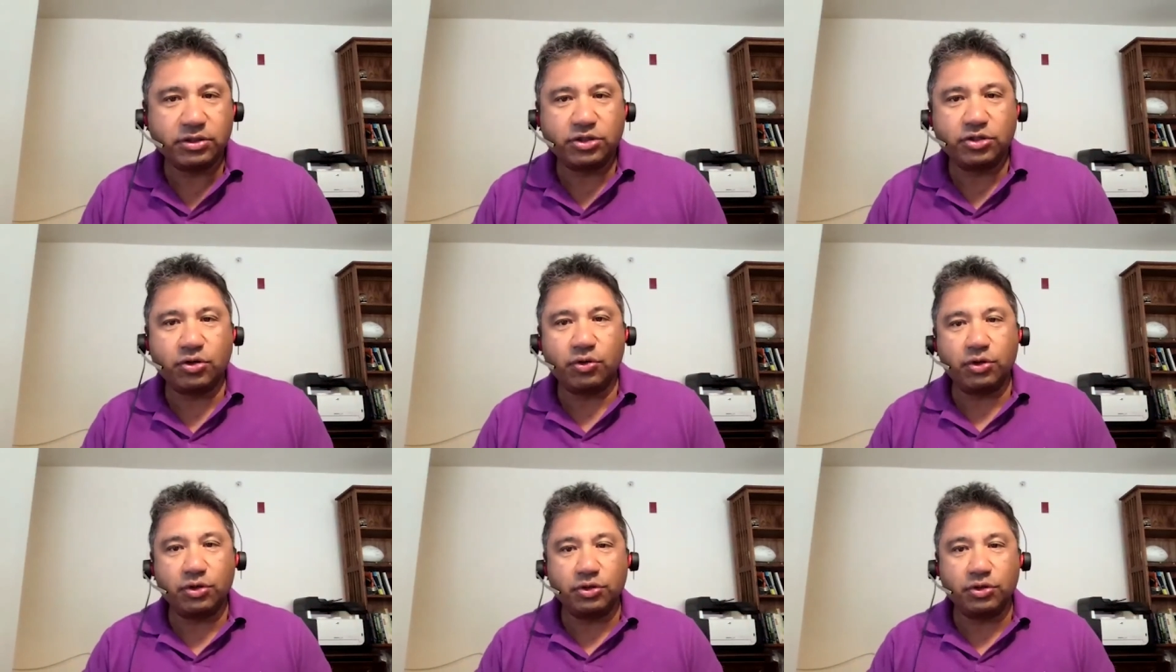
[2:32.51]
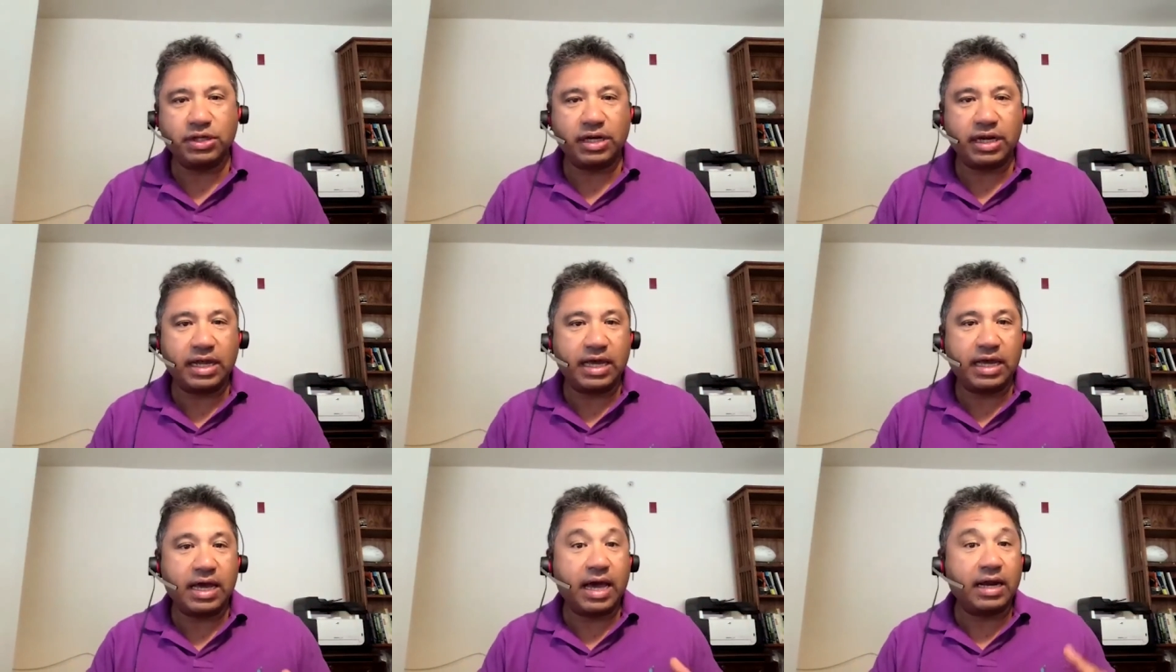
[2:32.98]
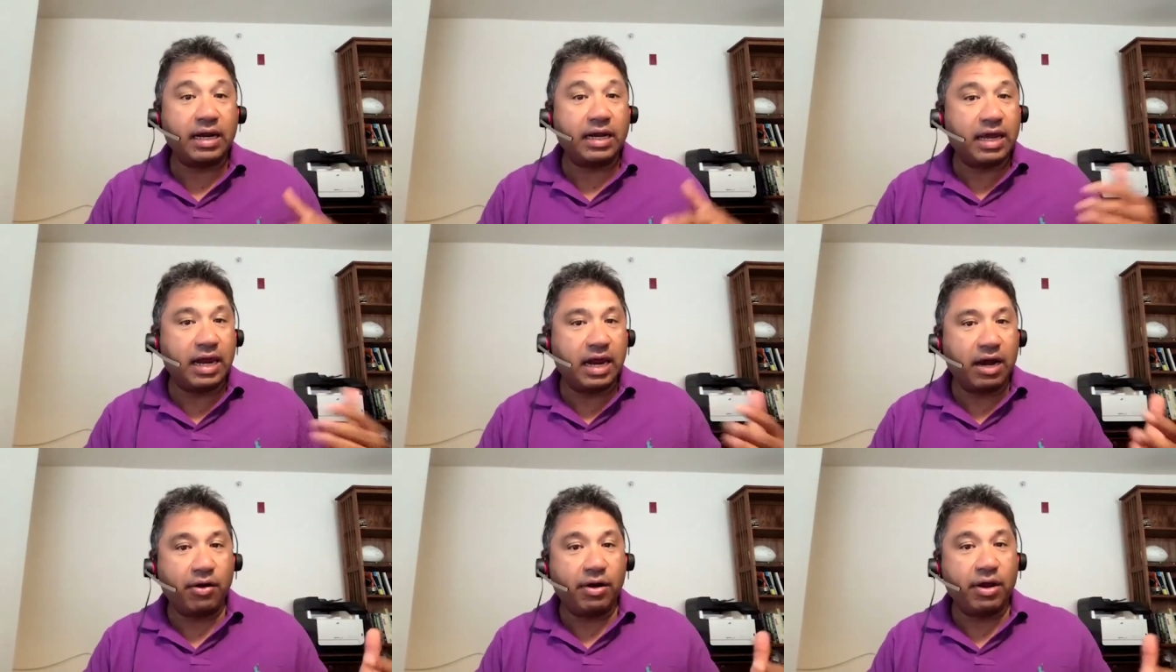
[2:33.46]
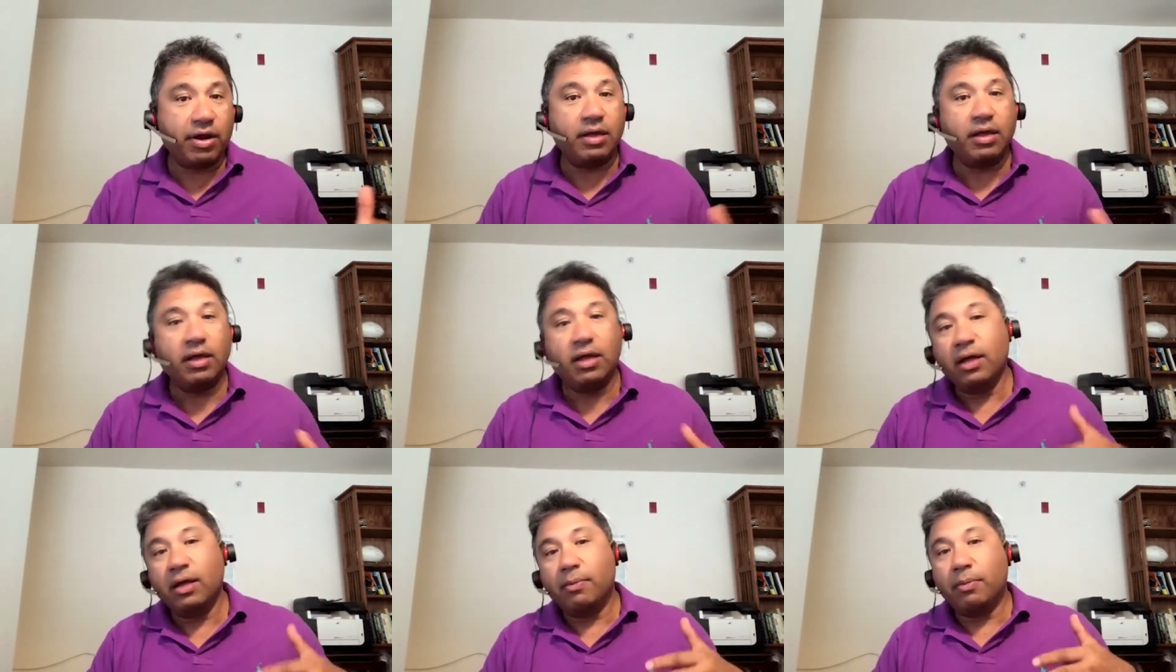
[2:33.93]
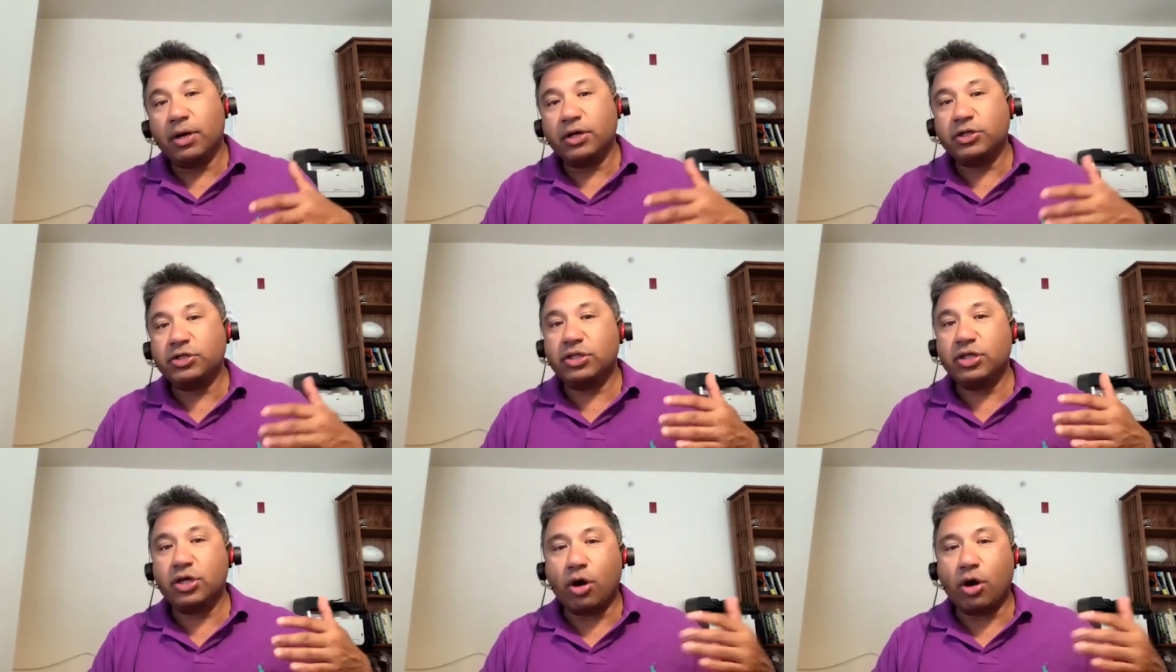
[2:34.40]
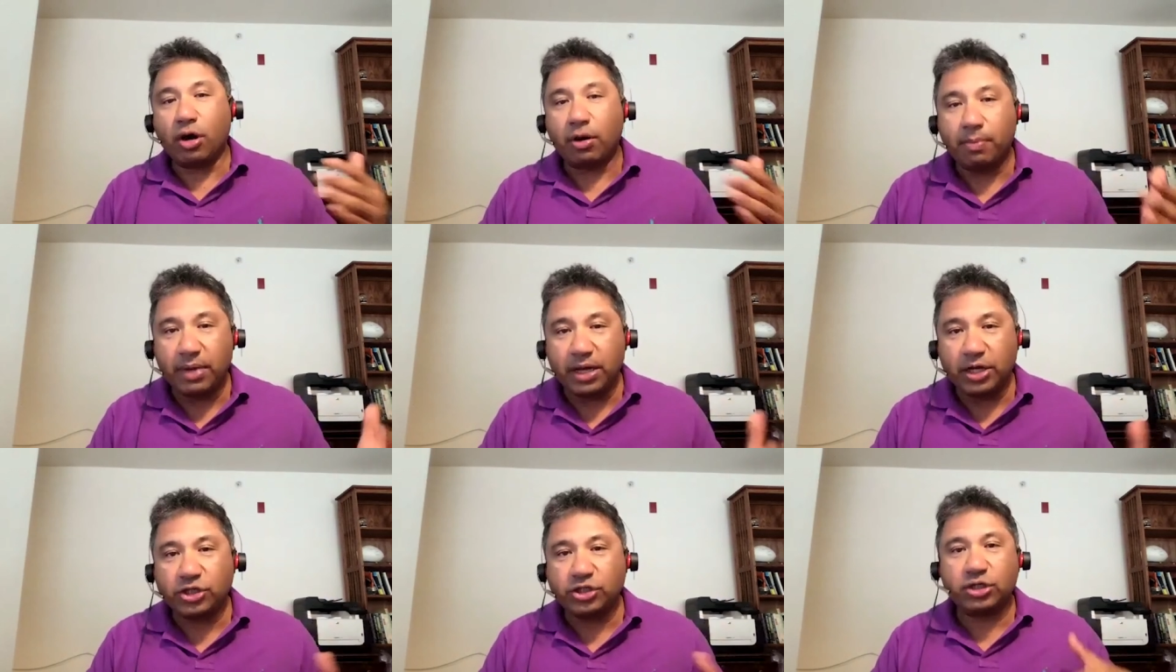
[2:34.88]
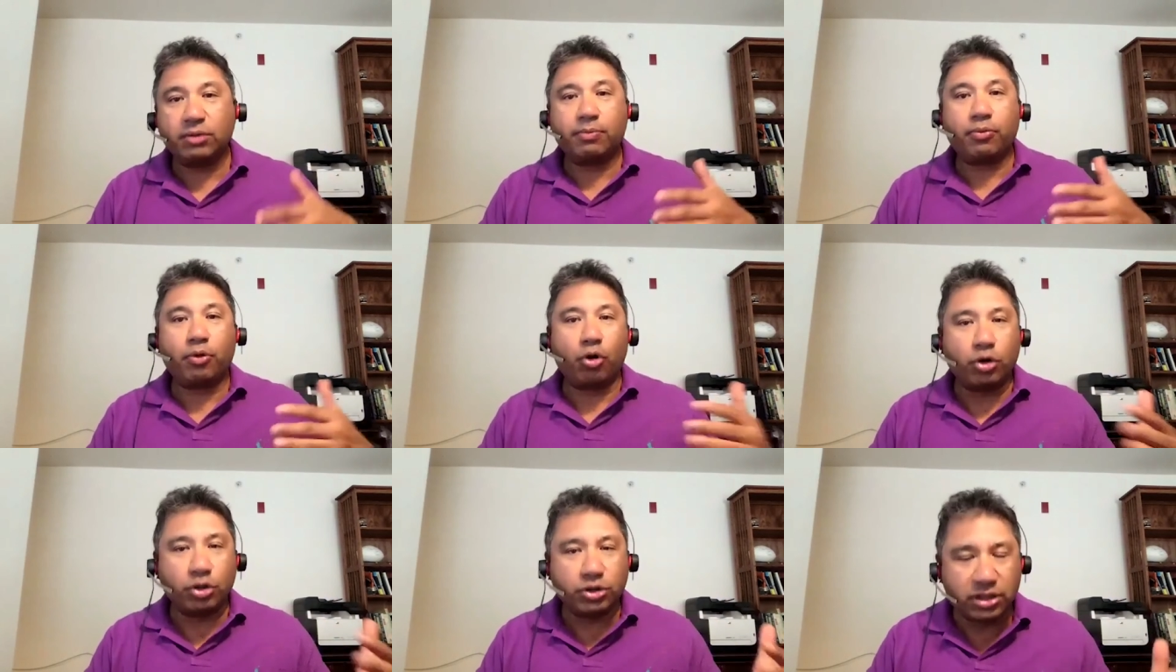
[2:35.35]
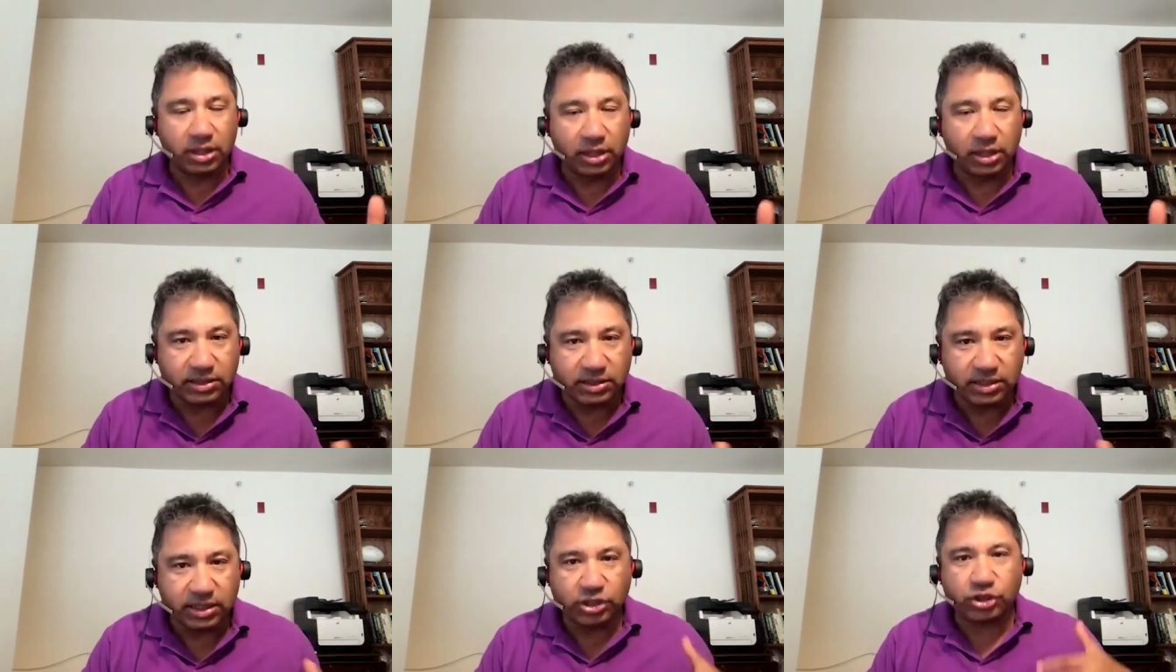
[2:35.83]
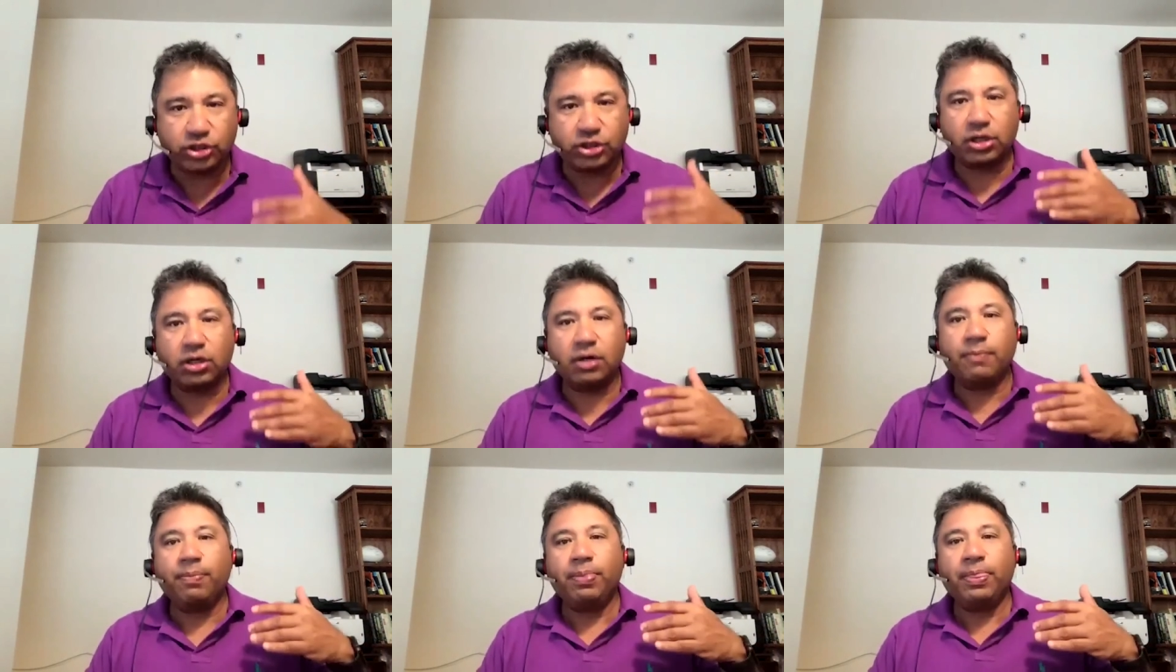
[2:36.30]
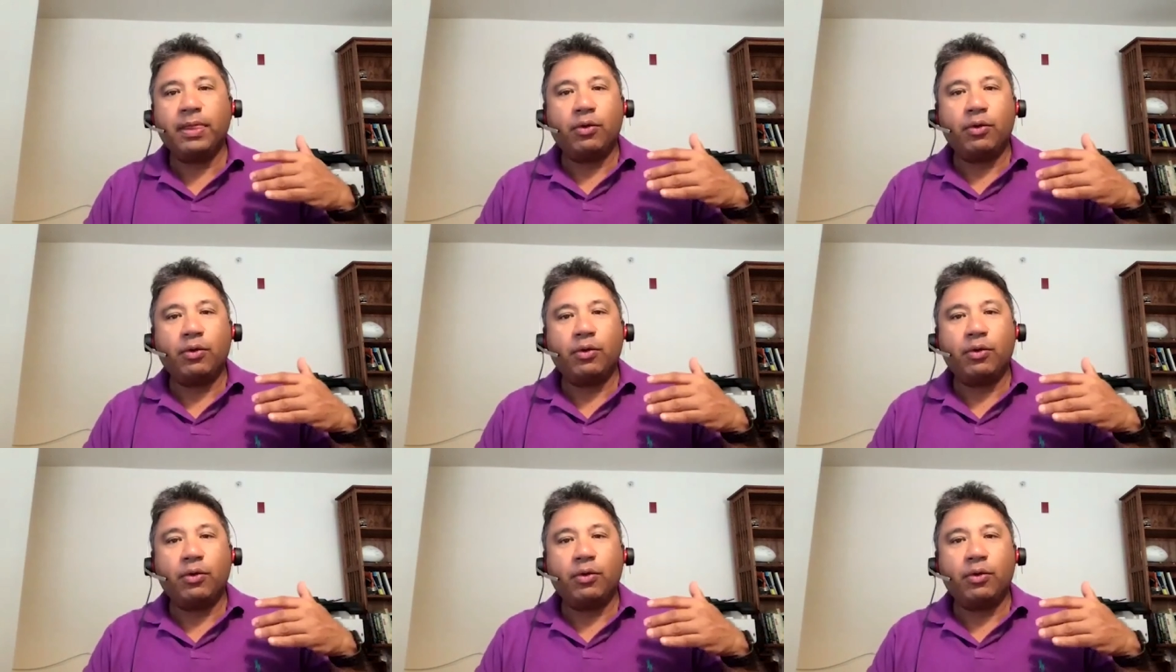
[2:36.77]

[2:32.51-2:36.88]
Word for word: And so using AI to carry much of the automation, personalization,